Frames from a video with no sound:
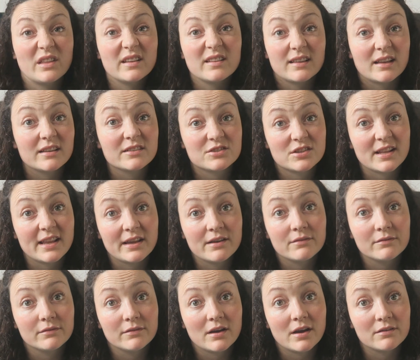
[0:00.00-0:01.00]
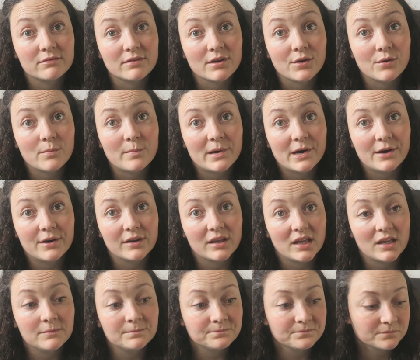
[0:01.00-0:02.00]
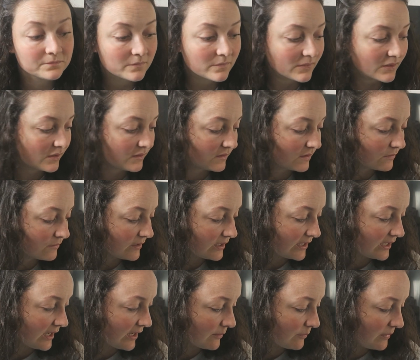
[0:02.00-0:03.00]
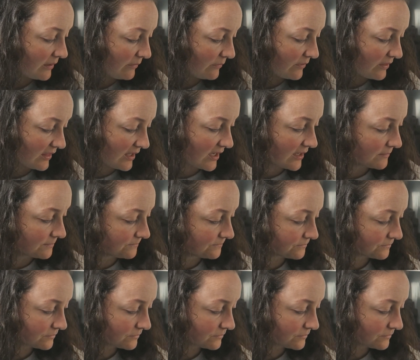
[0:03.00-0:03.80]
that's actually a real bargain. So really happy with that.